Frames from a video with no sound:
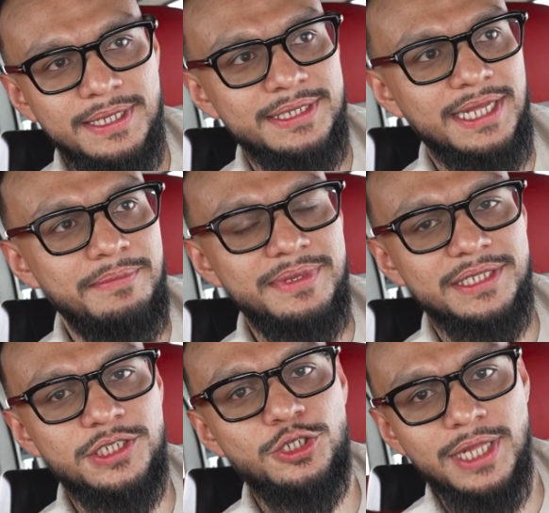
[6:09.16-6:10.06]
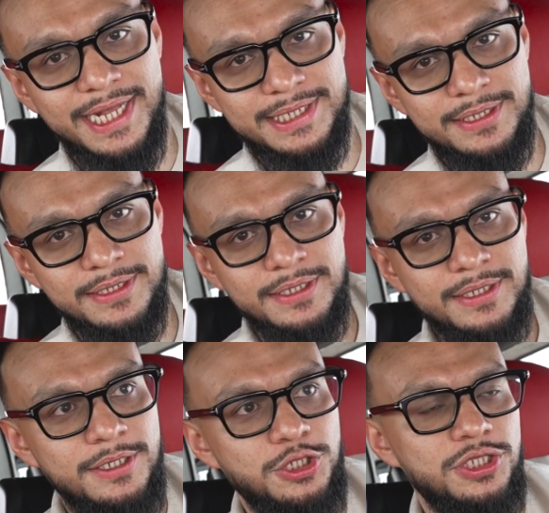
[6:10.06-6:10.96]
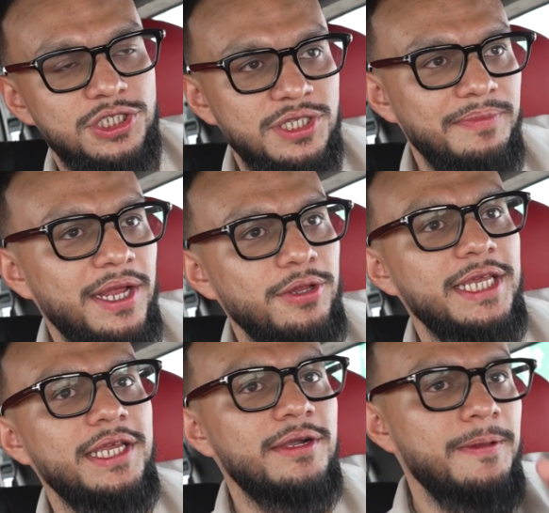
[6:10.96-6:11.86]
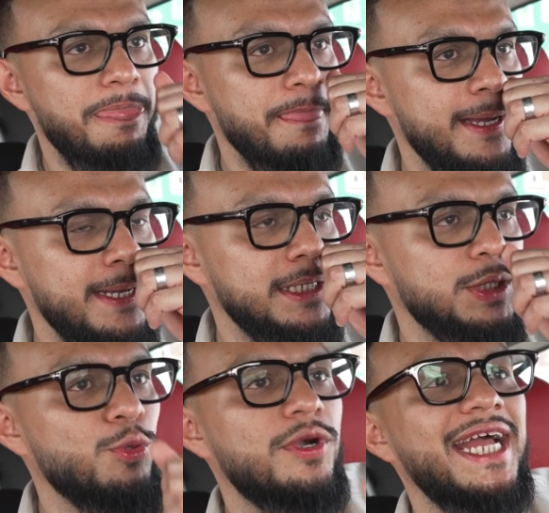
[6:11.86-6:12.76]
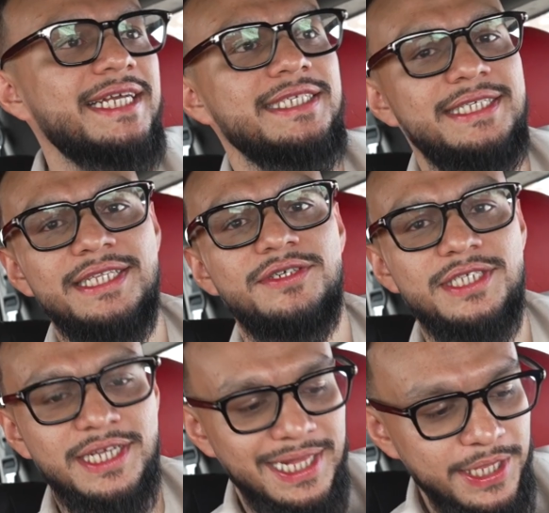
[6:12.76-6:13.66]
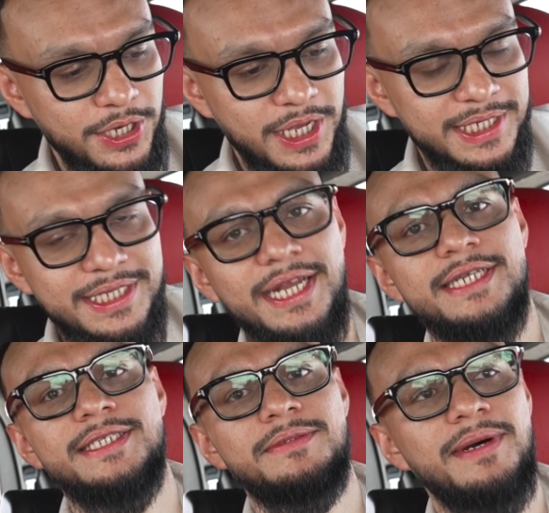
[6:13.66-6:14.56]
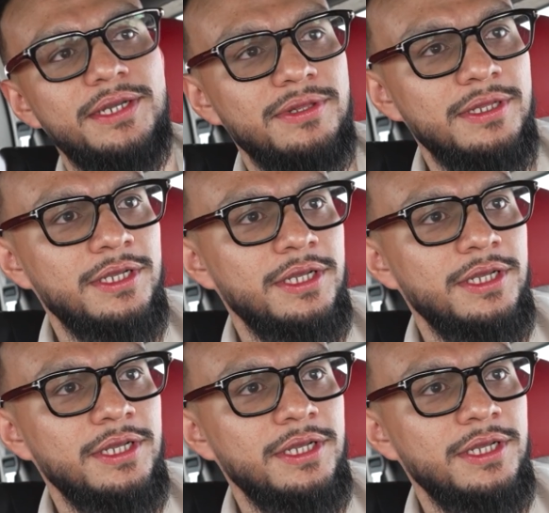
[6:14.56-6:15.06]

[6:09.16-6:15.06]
It's not built to last. So the model here is we're exiting. There is a clear-cut exit model.